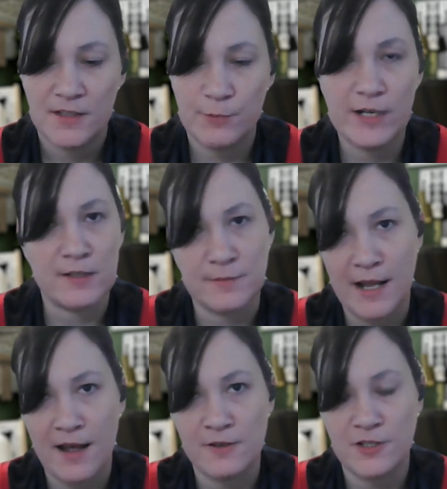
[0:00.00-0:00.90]
Swedish
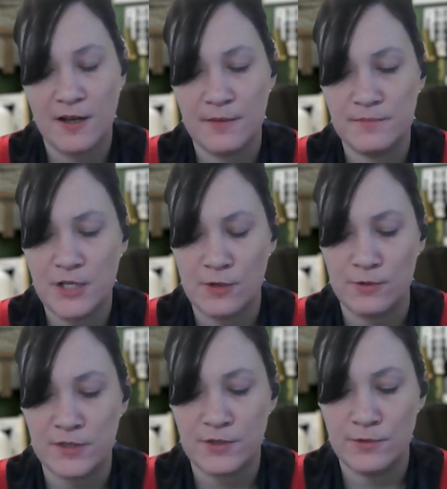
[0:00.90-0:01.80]
Match,
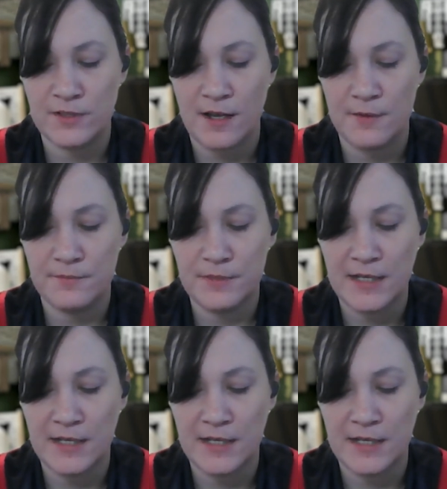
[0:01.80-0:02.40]
General Snus